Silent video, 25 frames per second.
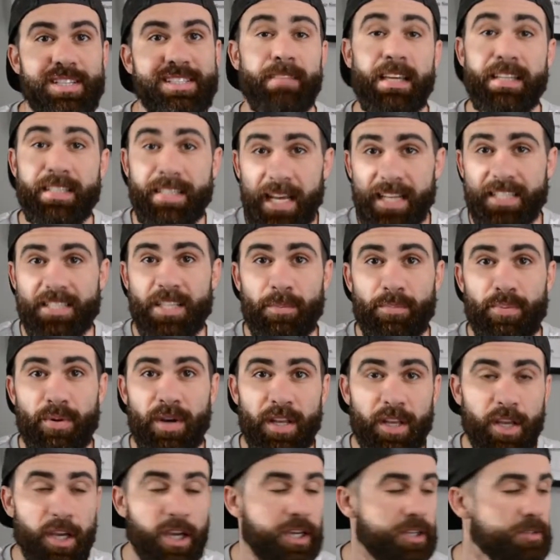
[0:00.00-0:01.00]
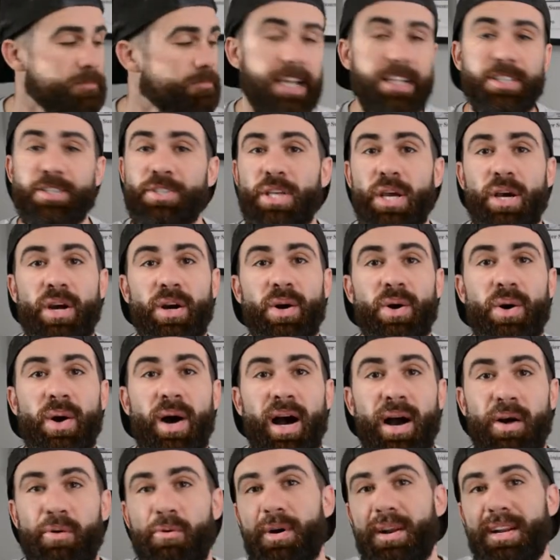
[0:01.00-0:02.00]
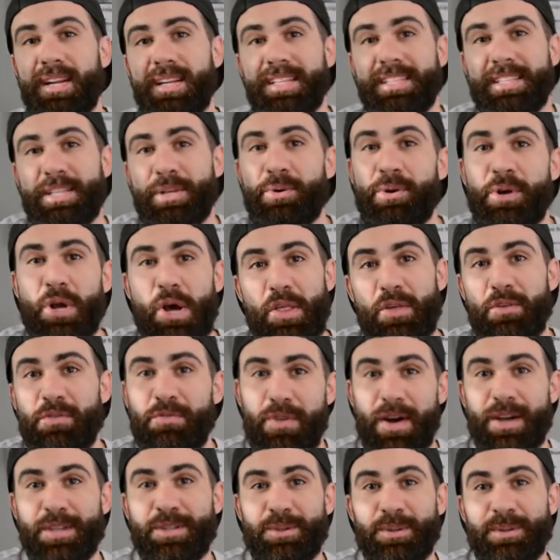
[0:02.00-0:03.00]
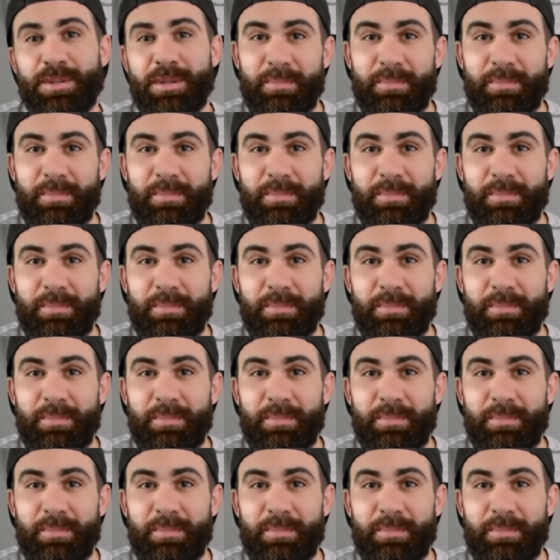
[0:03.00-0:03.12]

They tasted pretty good, and so I wanted to see what all the fuss was